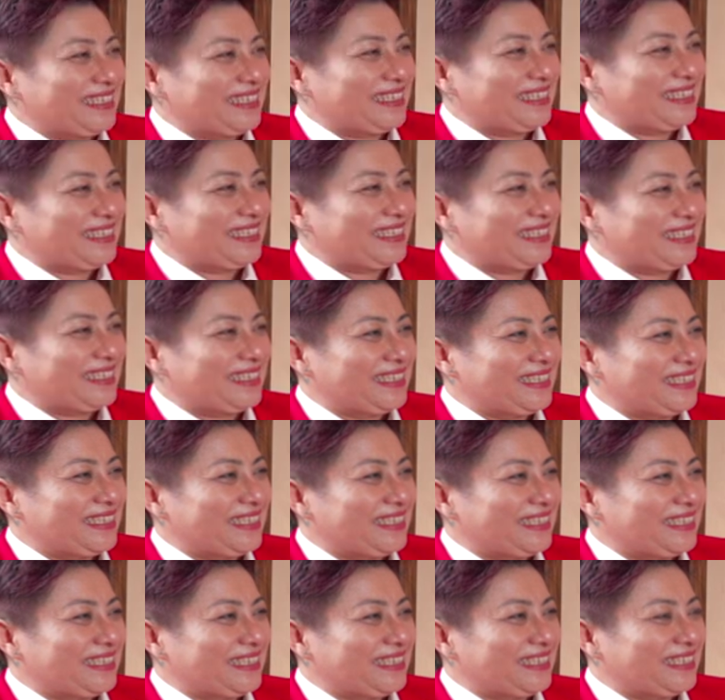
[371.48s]

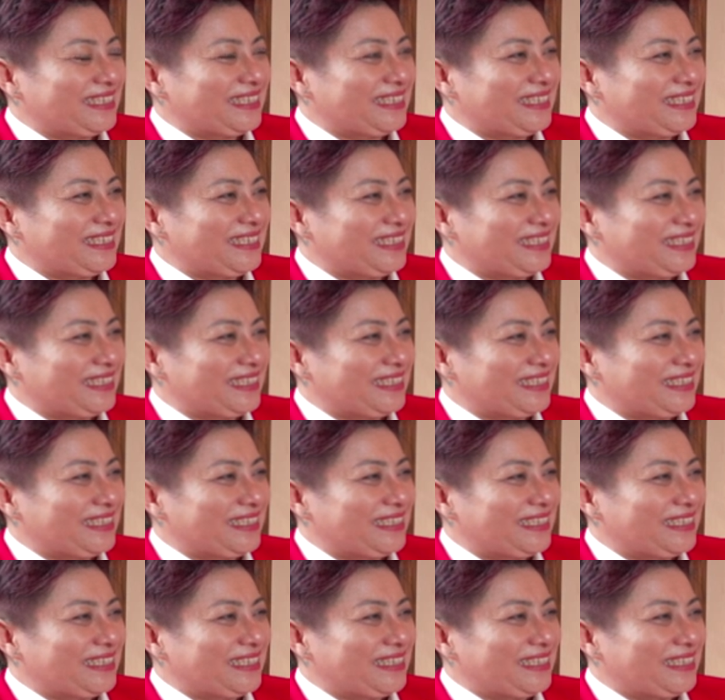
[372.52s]

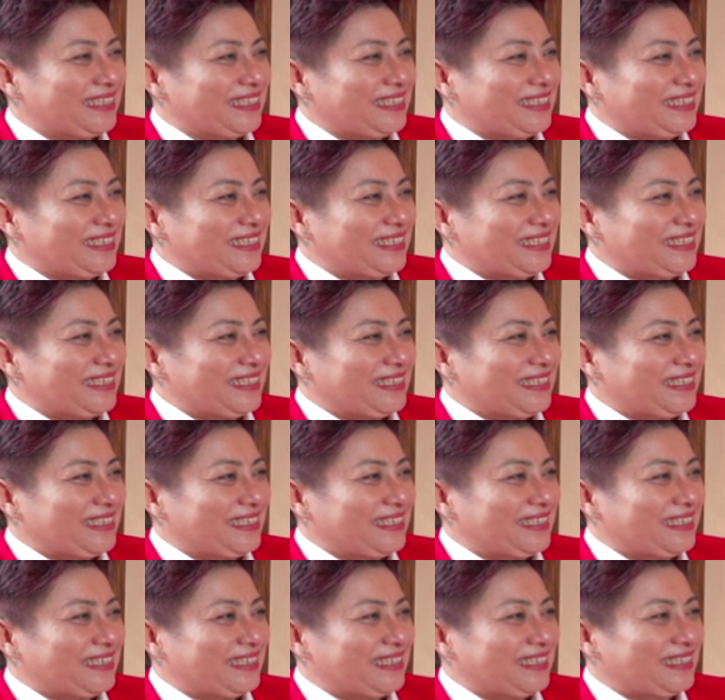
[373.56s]

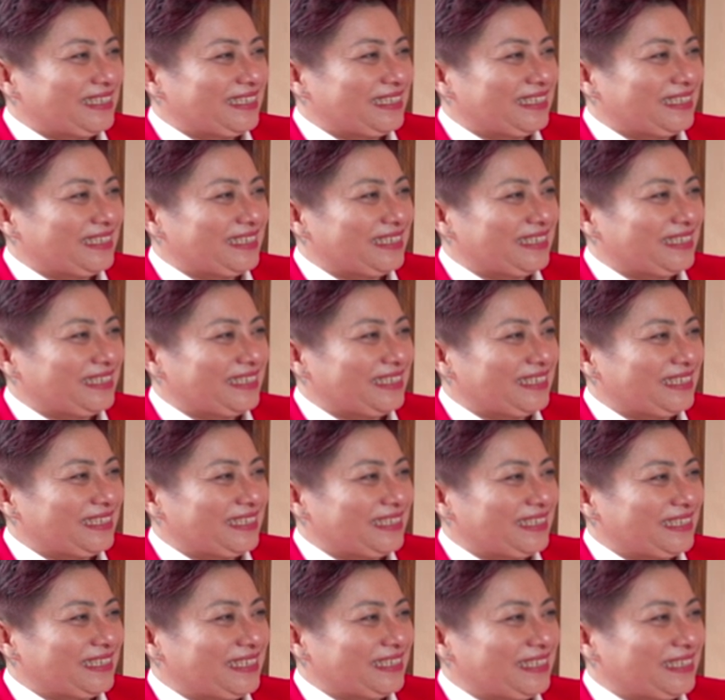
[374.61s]

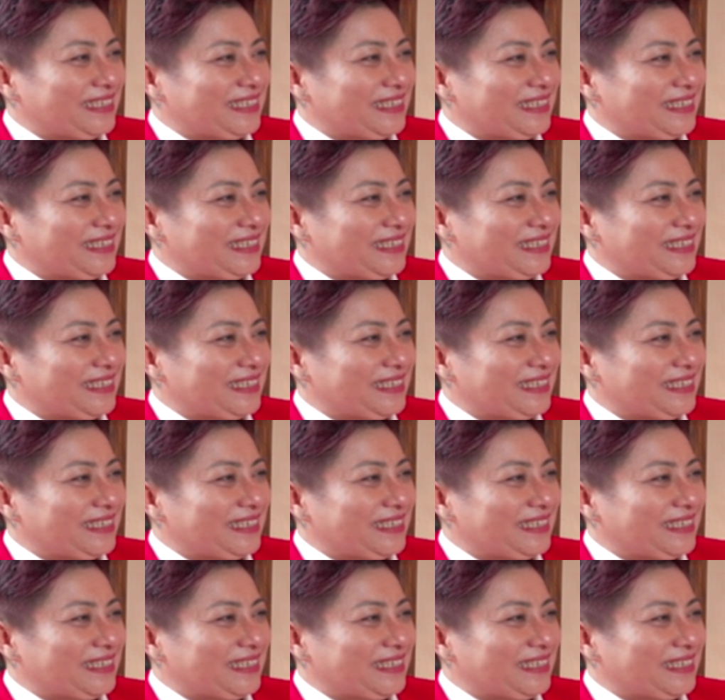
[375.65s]
No words are spoken by the person on screen.